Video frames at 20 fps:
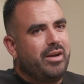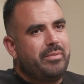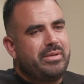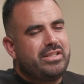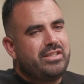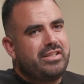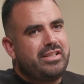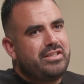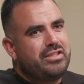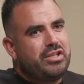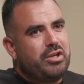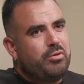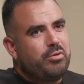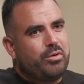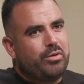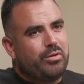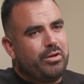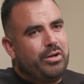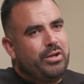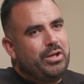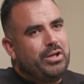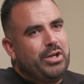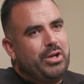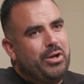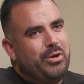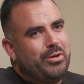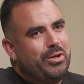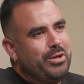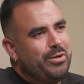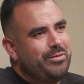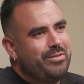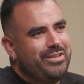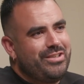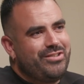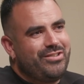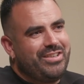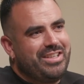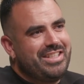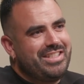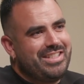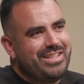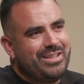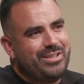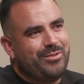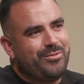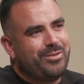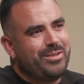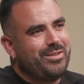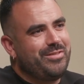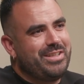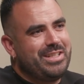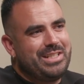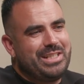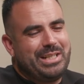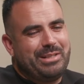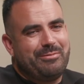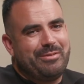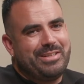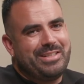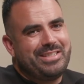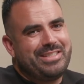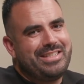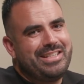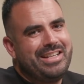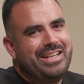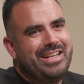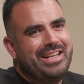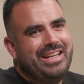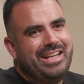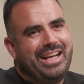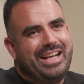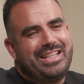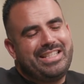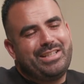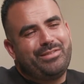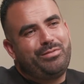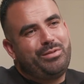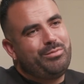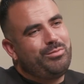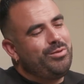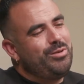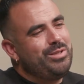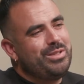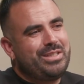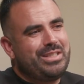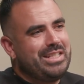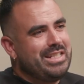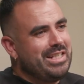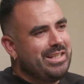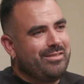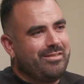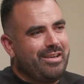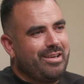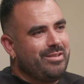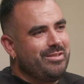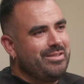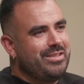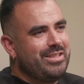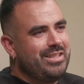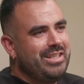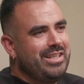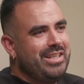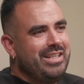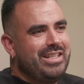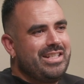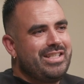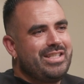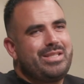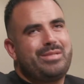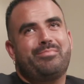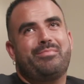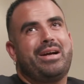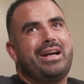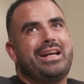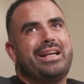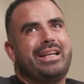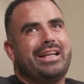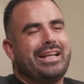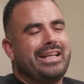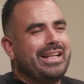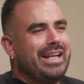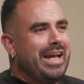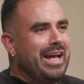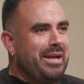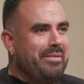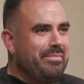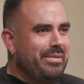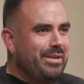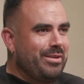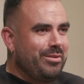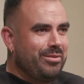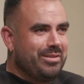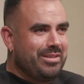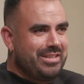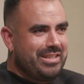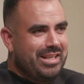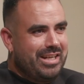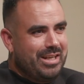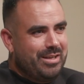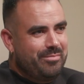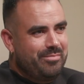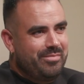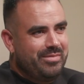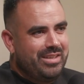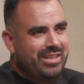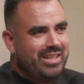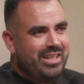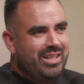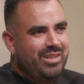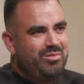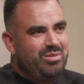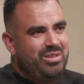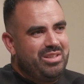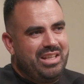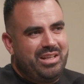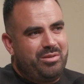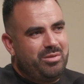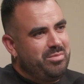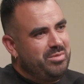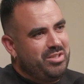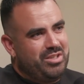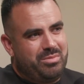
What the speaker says: I went on this yoga retreat in the north of Italy once. I said, if we were all sitting around smiling and happy all the time, well, that would